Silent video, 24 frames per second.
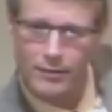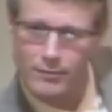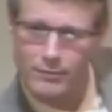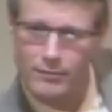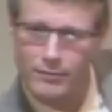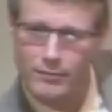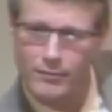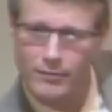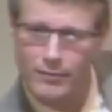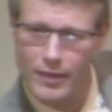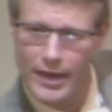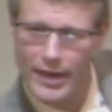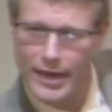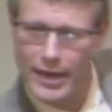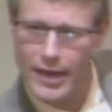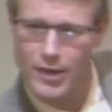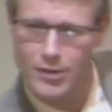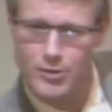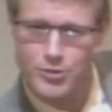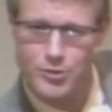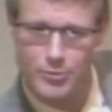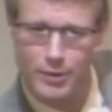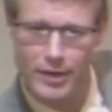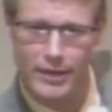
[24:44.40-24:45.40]
that
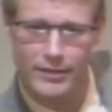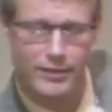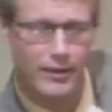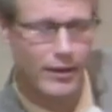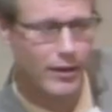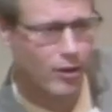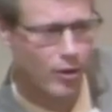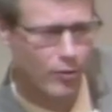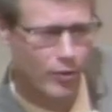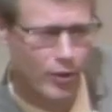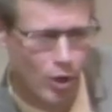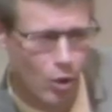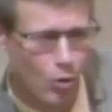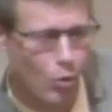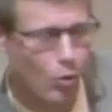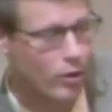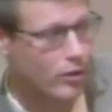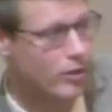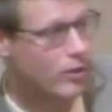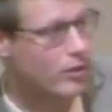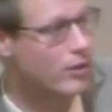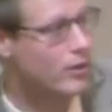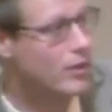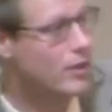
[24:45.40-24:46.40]
house right there on the
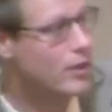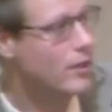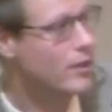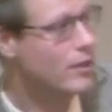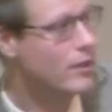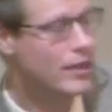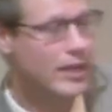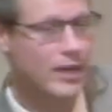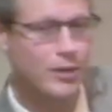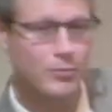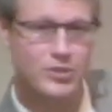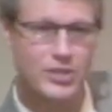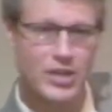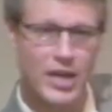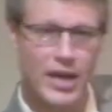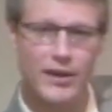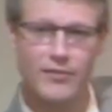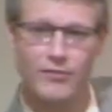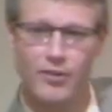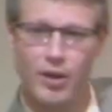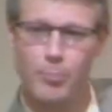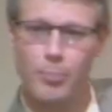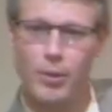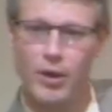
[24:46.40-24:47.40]
corner? And it was kind of
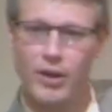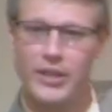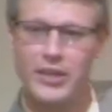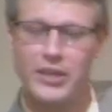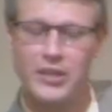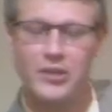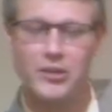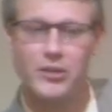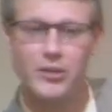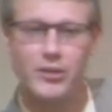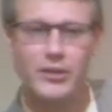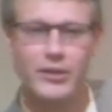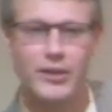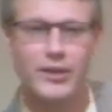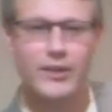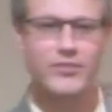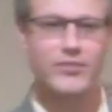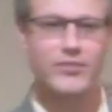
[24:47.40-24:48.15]
up on a hill. And I said,